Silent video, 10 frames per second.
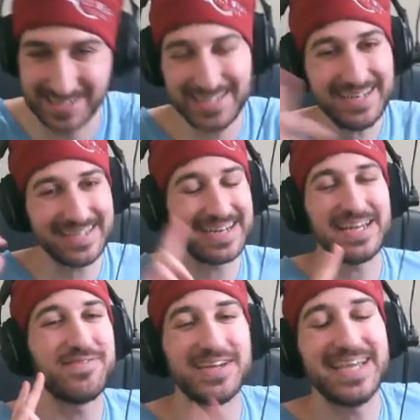He didn't
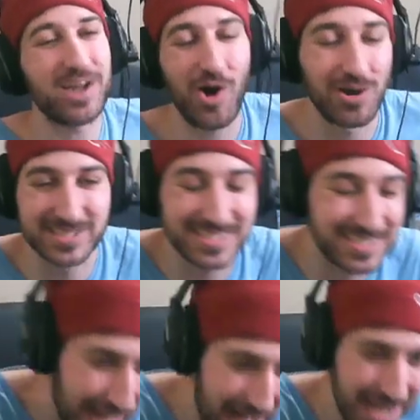even need a whole
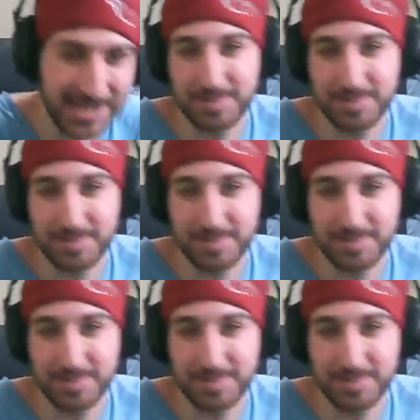saga